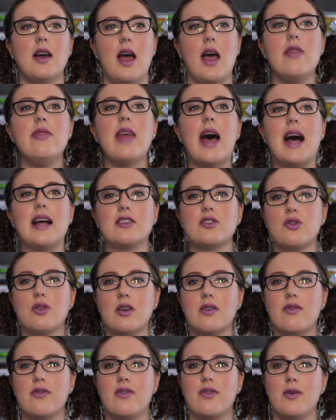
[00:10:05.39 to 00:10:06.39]
And that
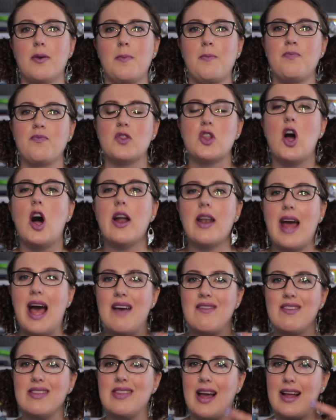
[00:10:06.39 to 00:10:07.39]
sort of not
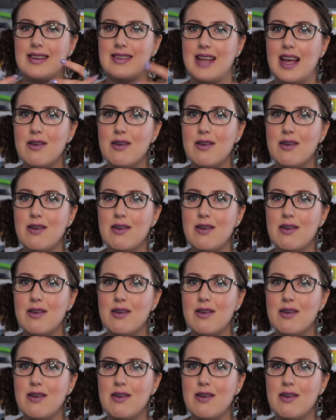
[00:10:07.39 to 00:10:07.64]
having that